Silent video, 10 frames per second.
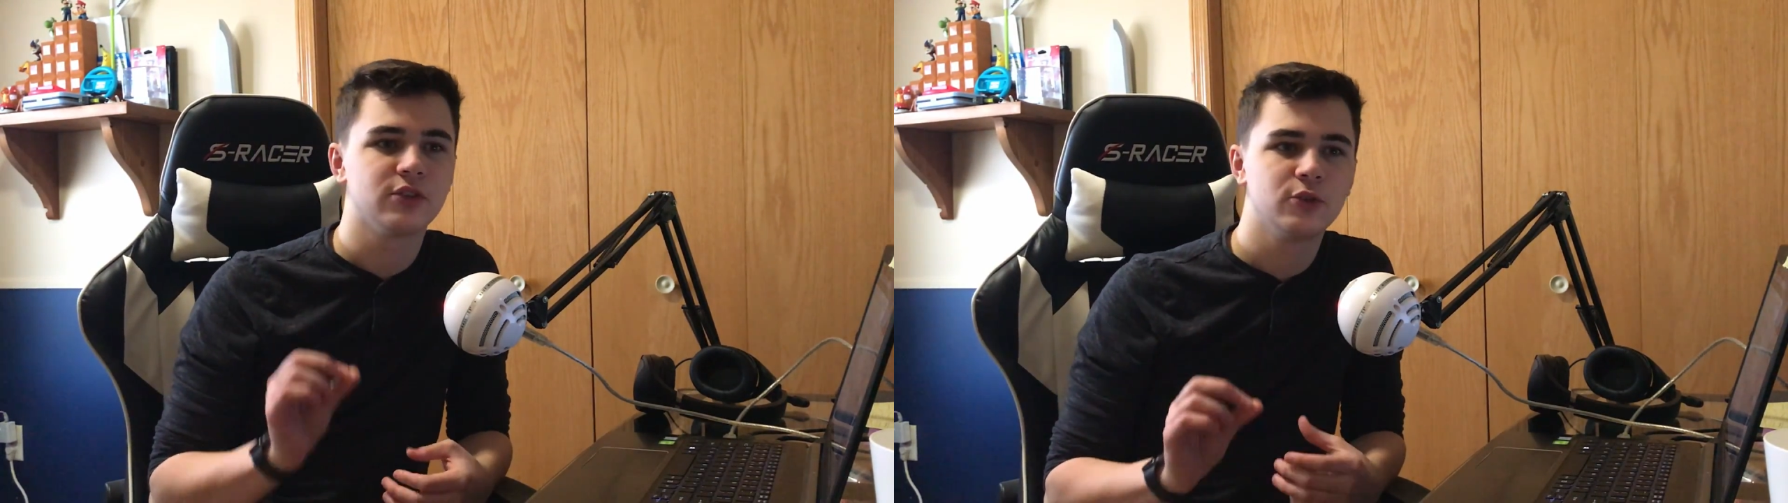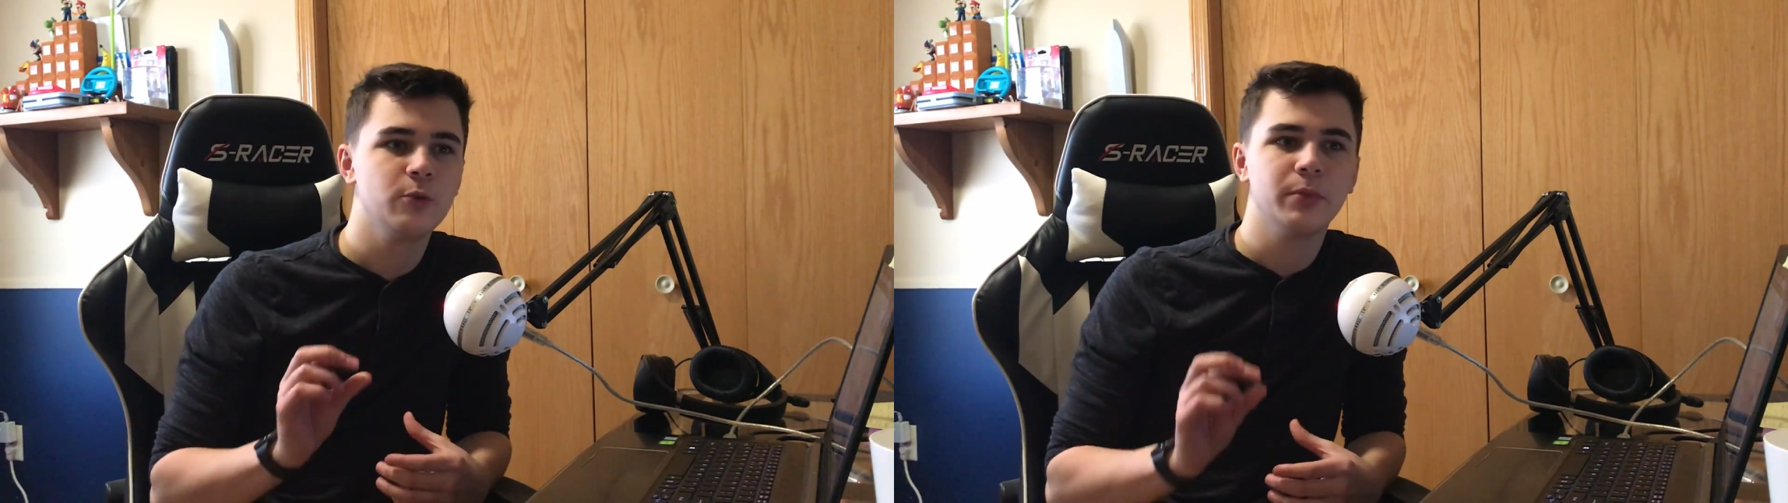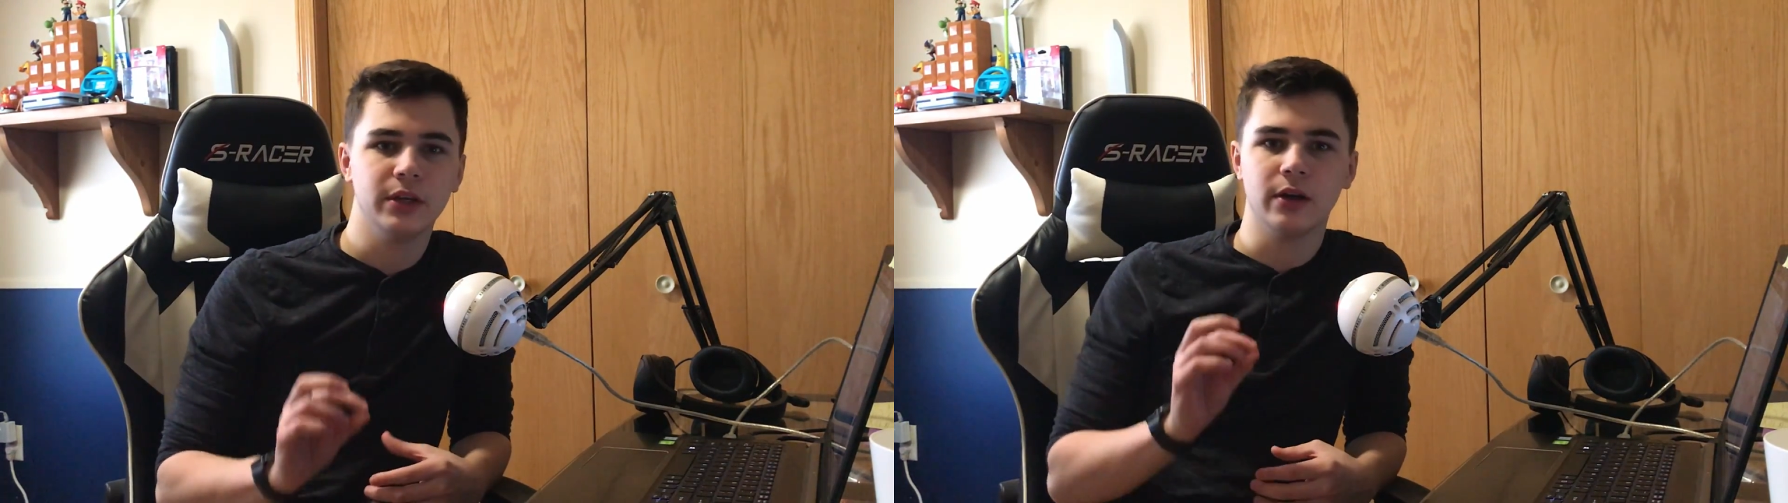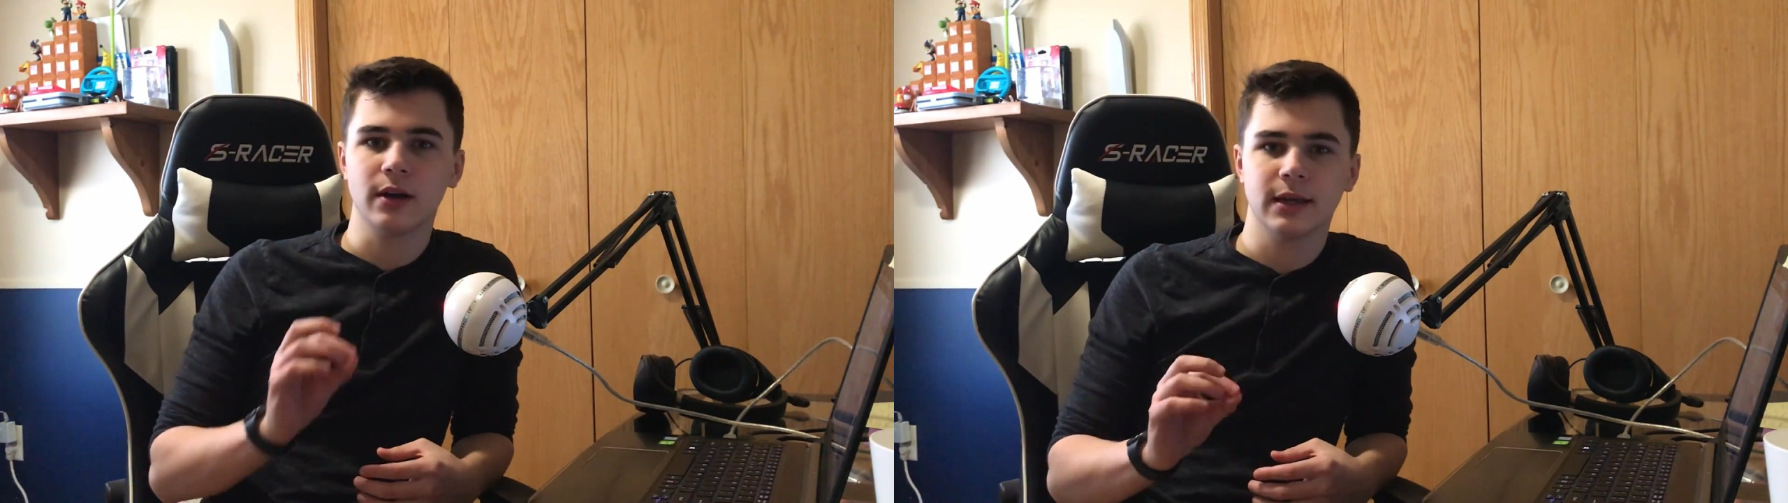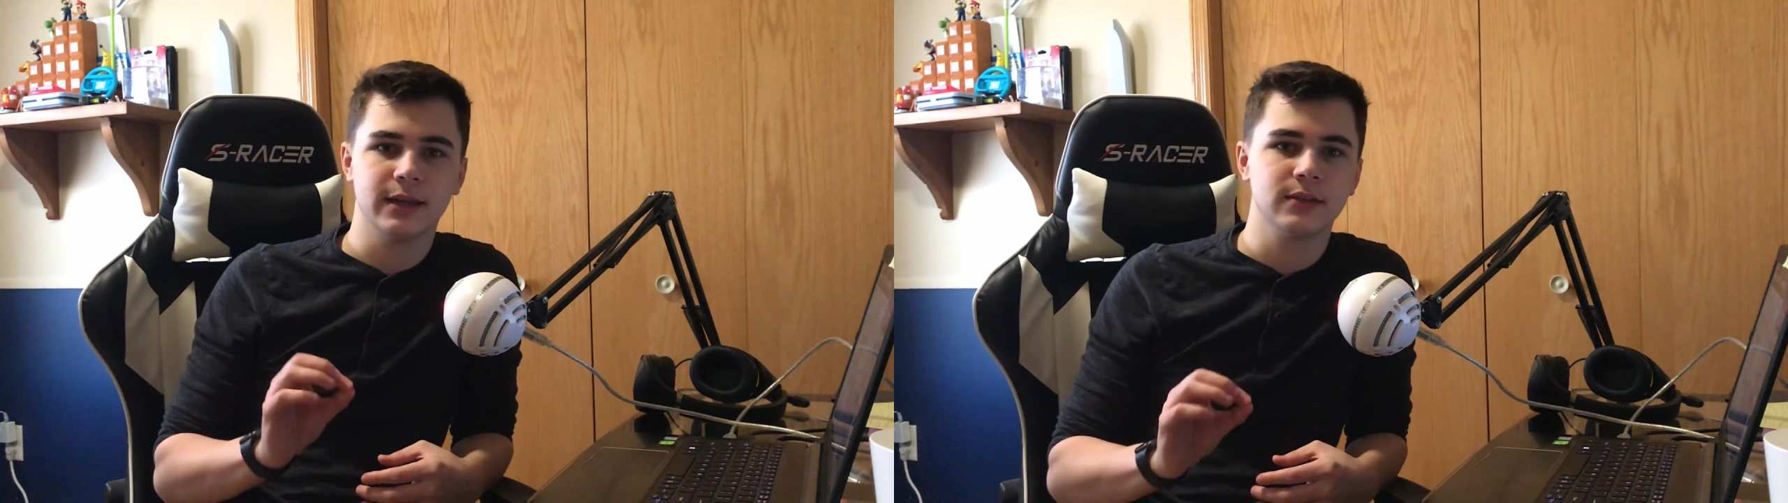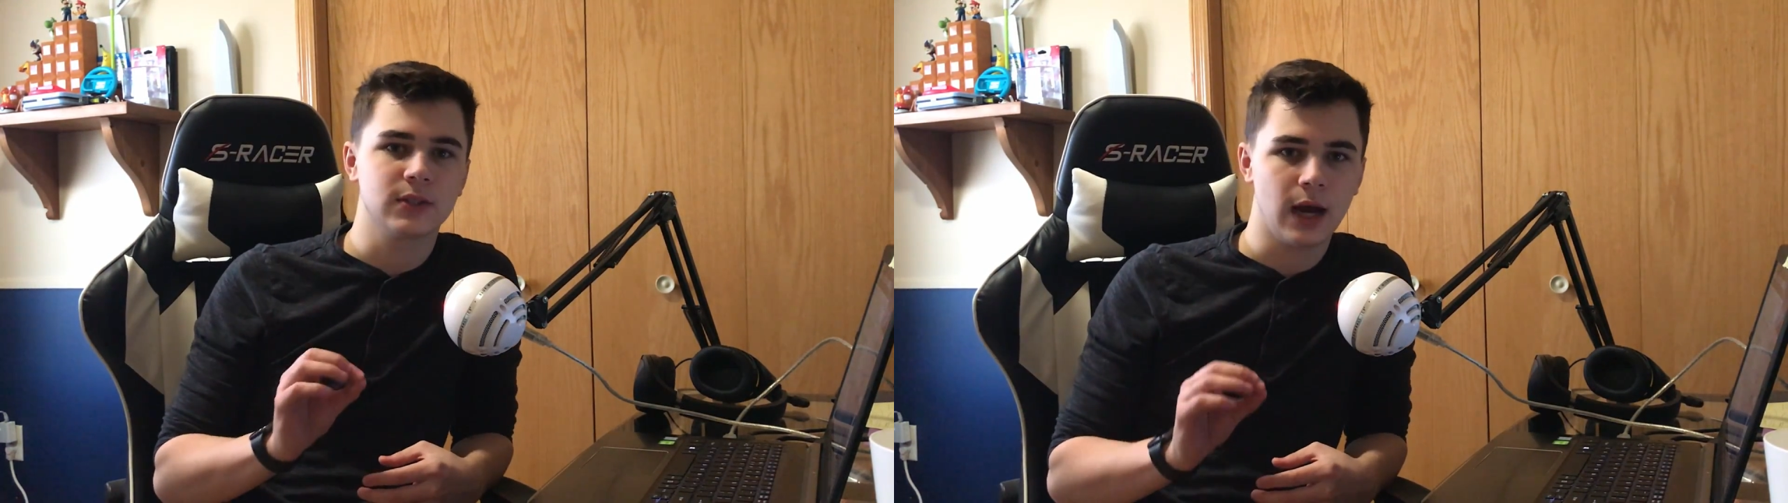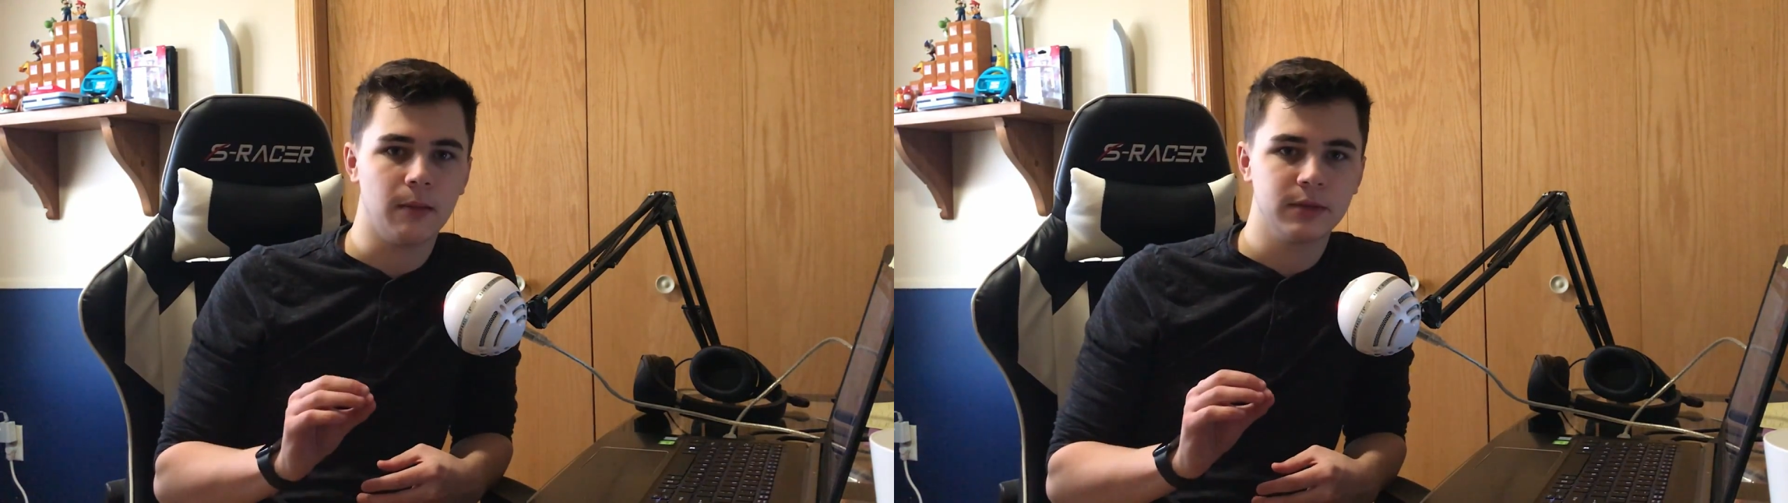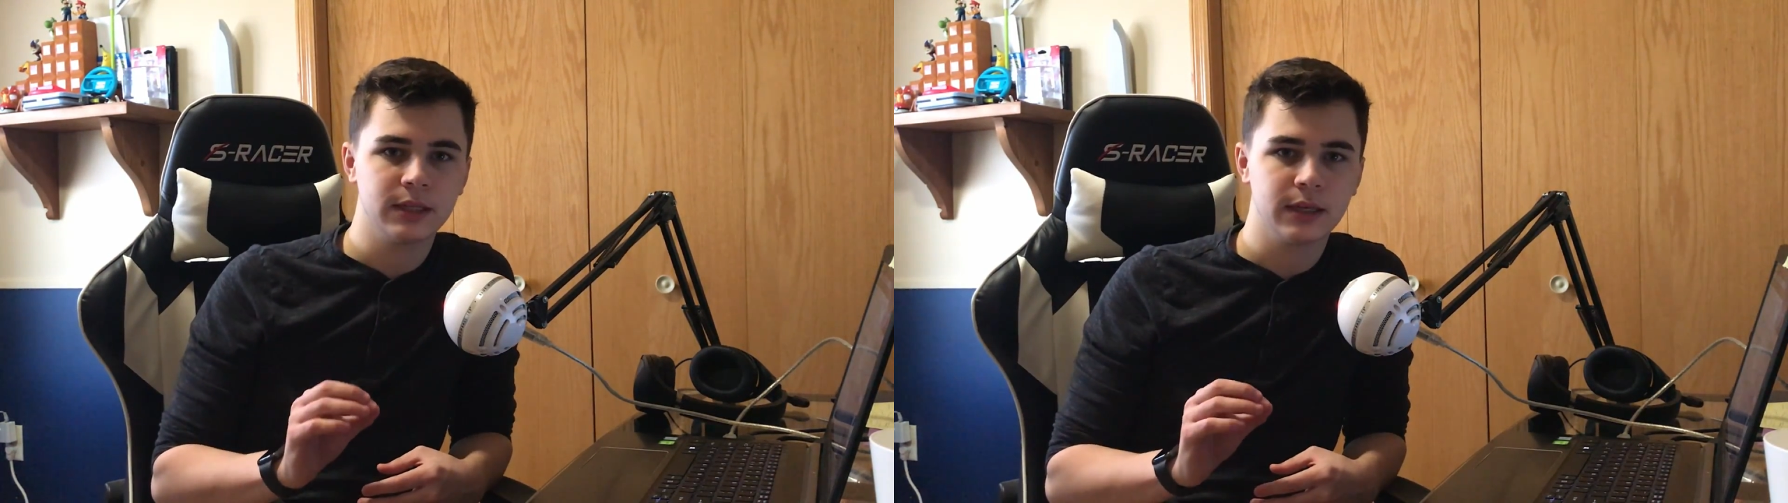stupid young kids
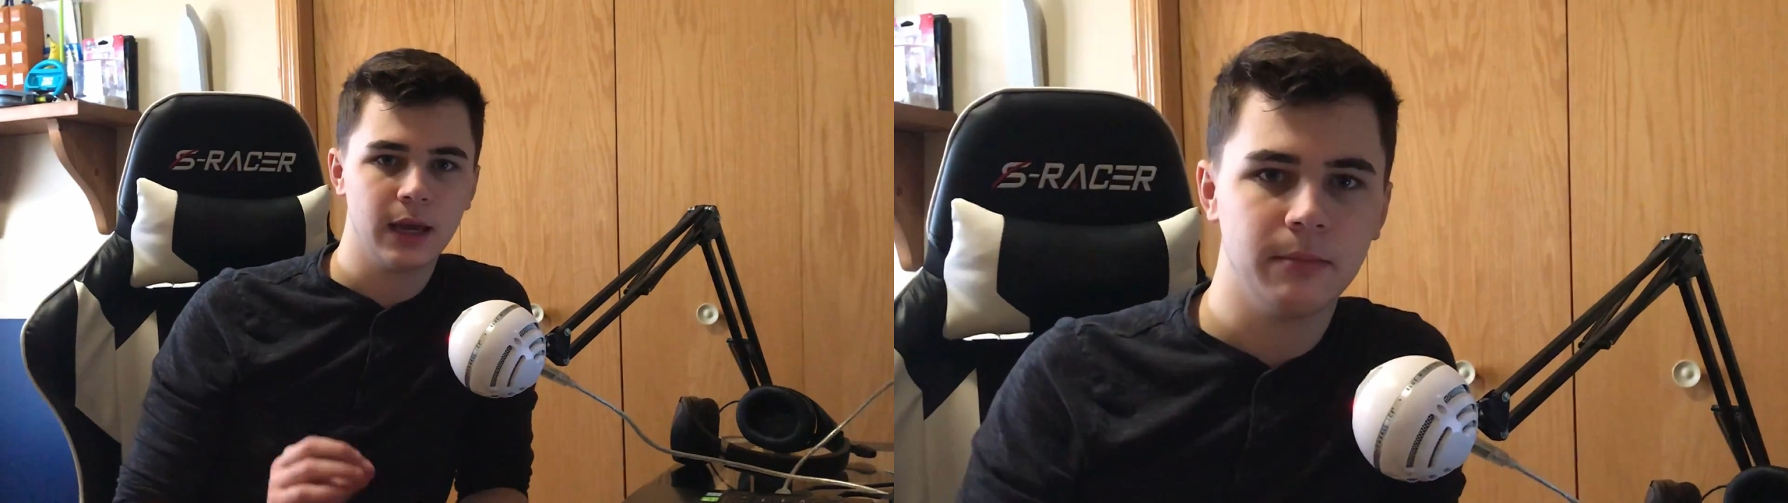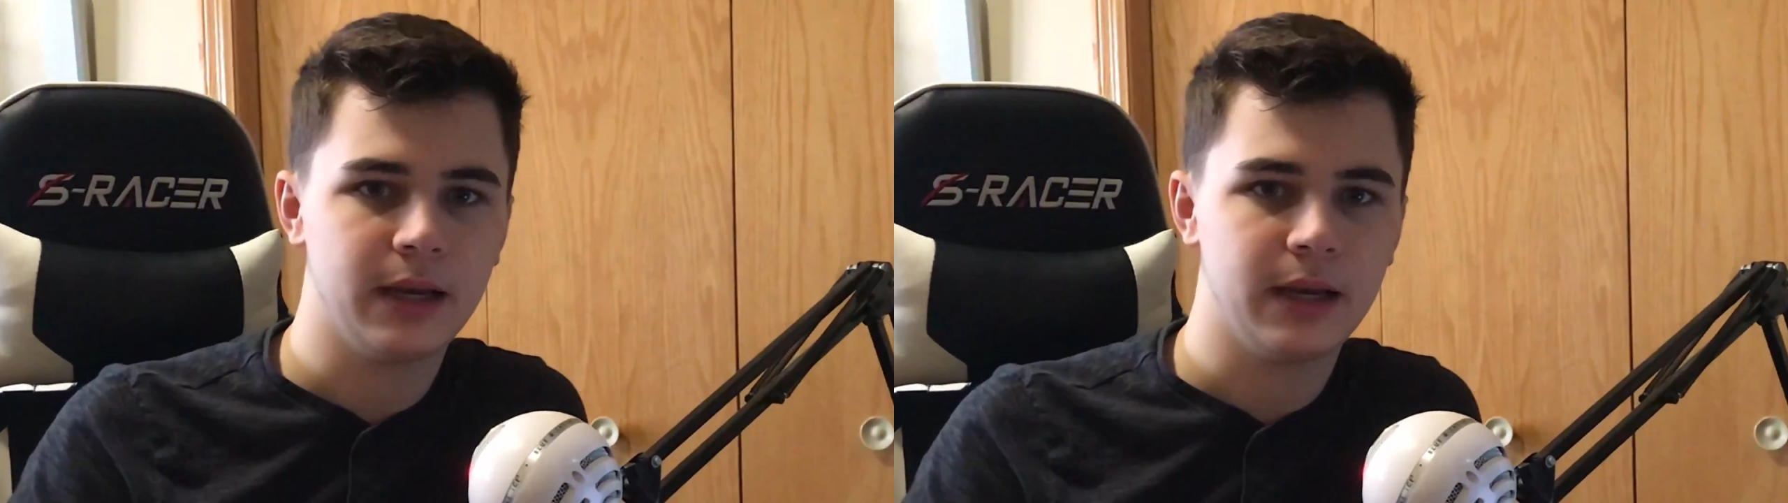commenting again,